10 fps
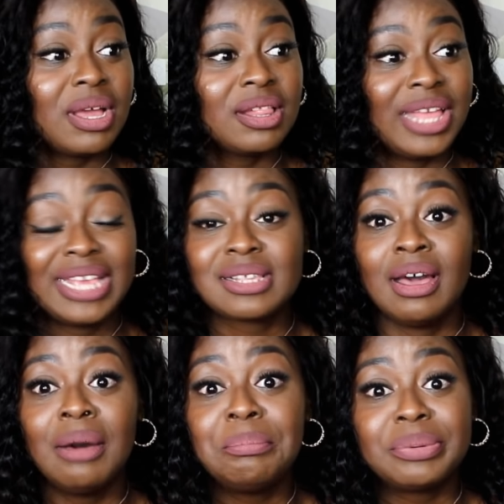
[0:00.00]
glass
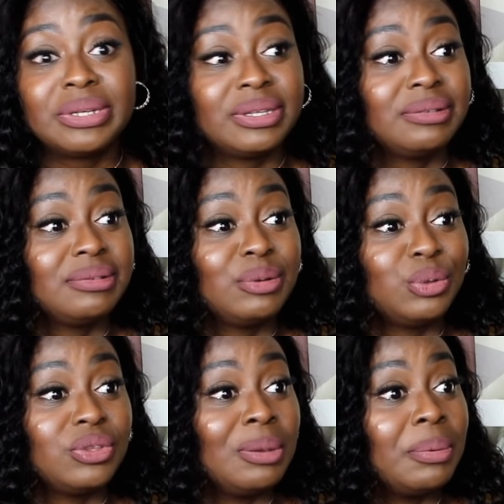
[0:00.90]
cup
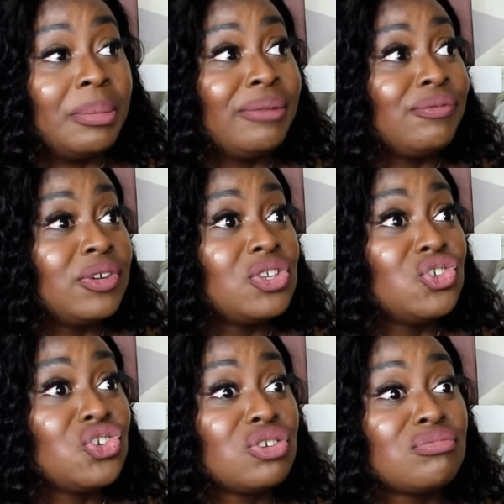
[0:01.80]
on top of my
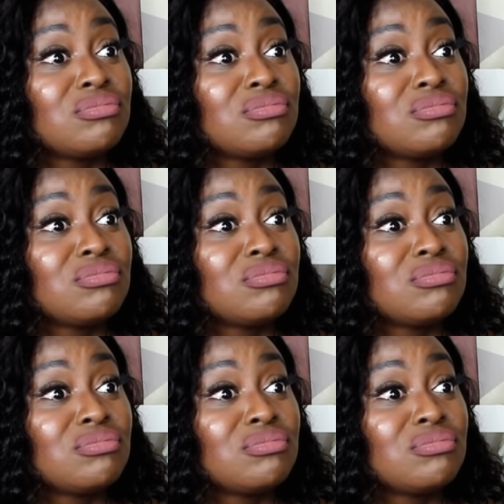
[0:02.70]
fridge,